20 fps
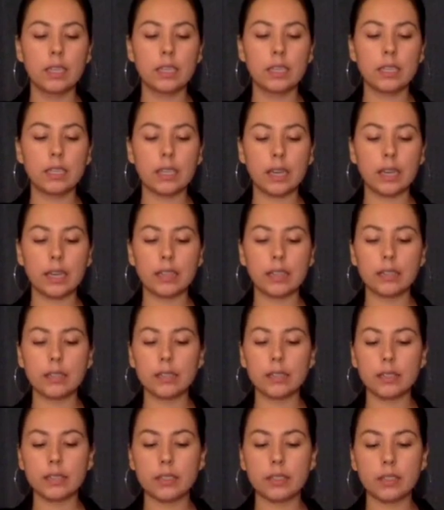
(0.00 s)
K is
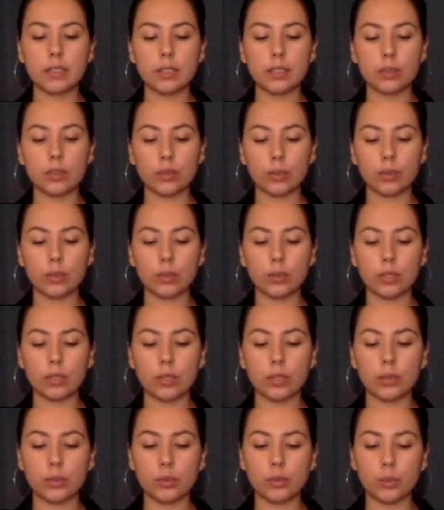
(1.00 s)
16 years old
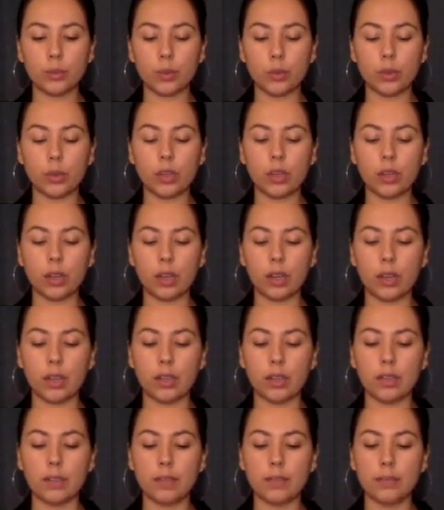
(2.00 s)
and was born
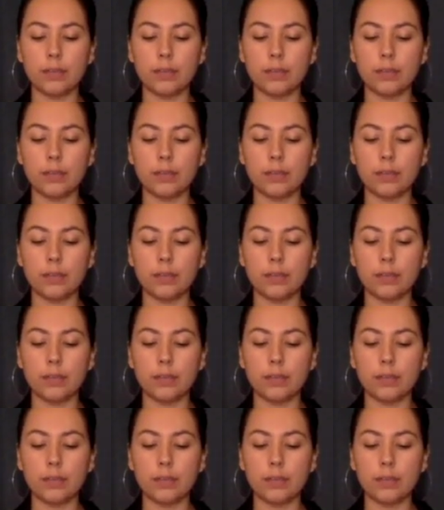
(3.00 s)
on.